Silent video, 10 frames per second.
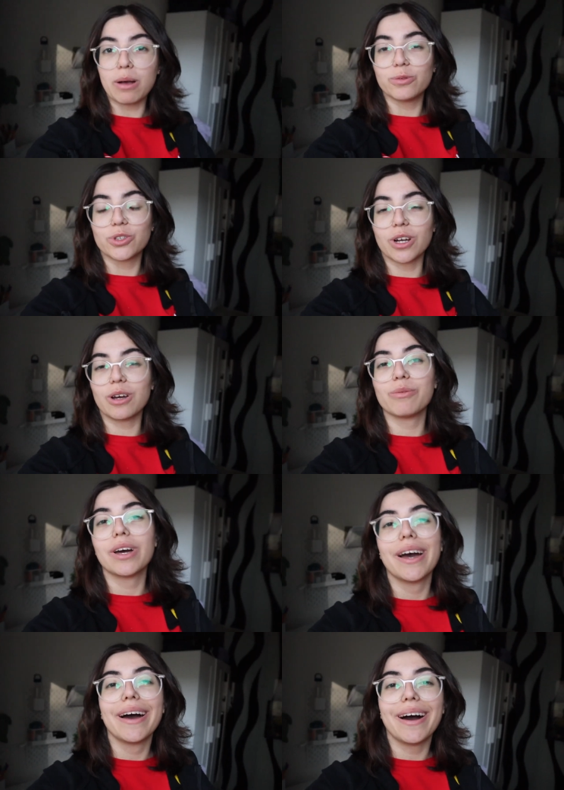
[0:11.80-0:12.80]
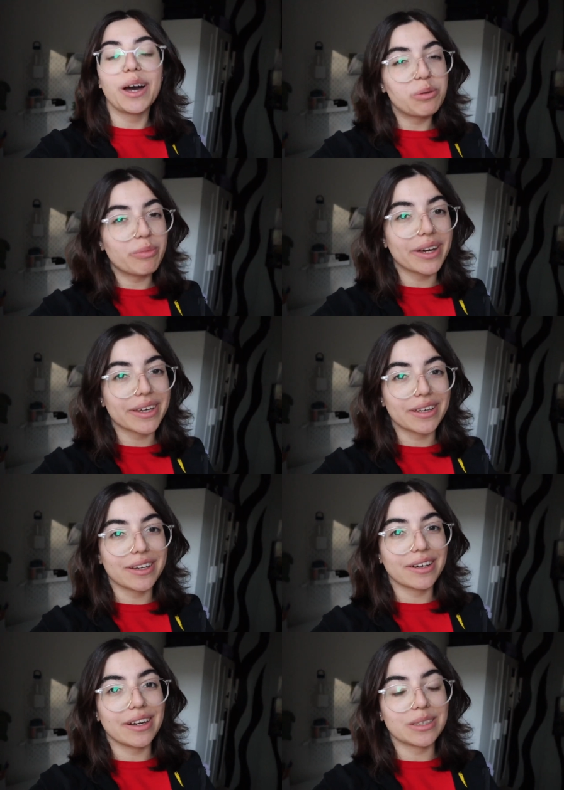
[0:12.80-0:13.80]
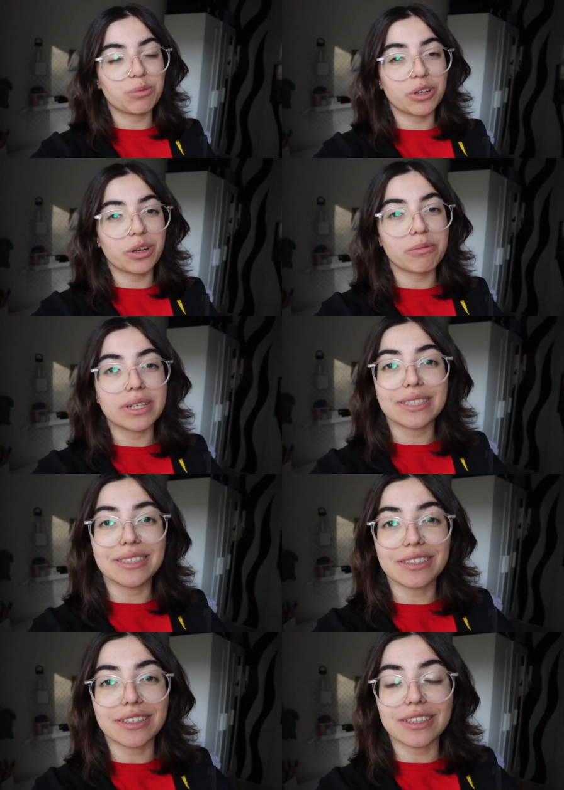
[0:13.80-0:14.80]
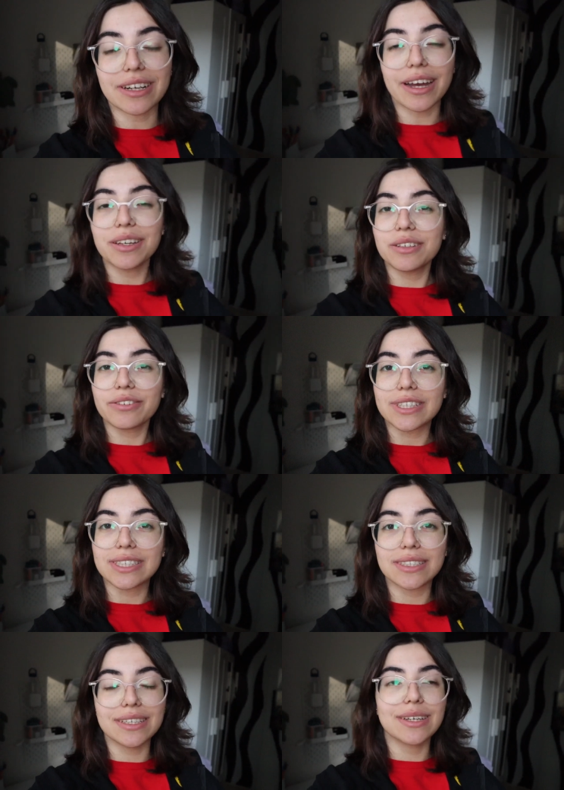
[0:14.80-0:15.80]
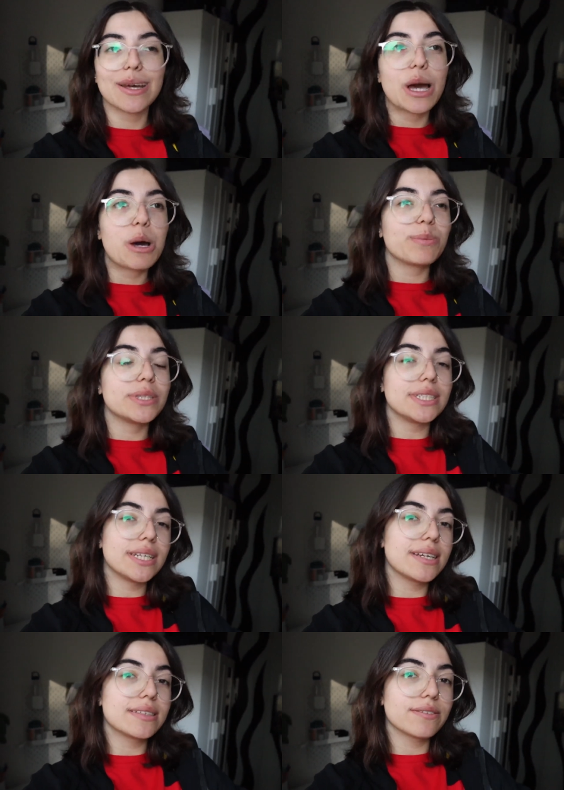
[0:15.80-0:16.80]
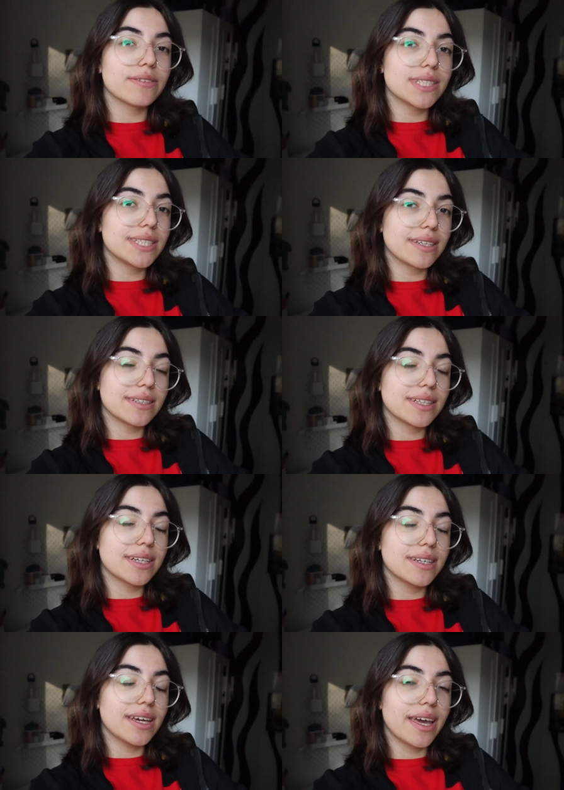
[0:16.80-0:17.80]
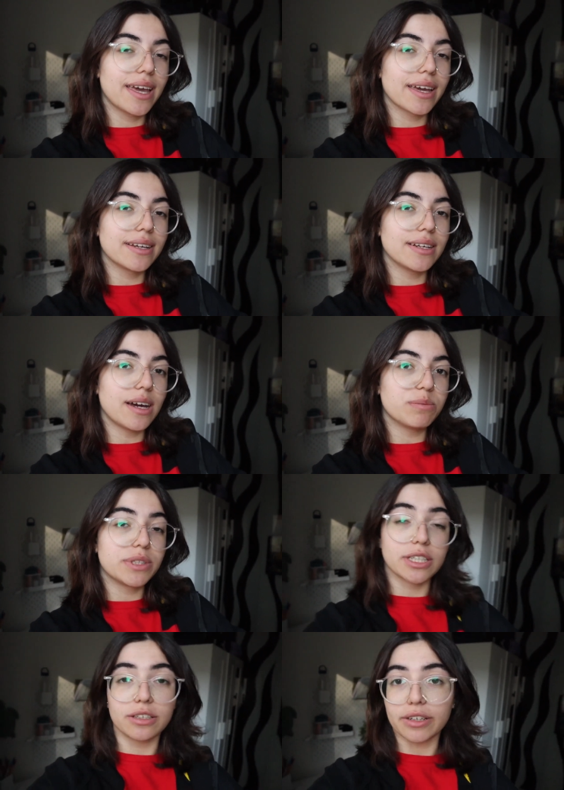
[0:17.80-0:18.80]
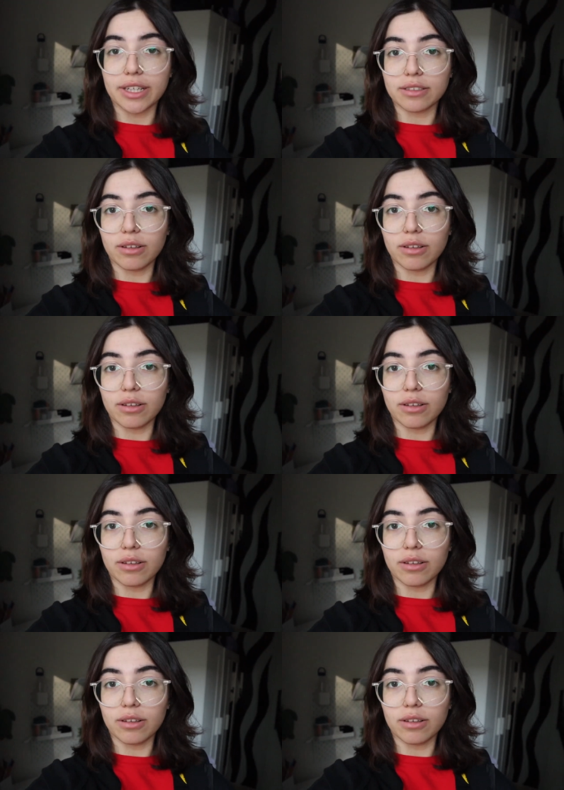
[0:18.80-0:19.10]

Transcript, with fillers: Amsterdam. I'm back here as I'm starting my senior year at university, but today is a fun Saturday and I'm taking you guys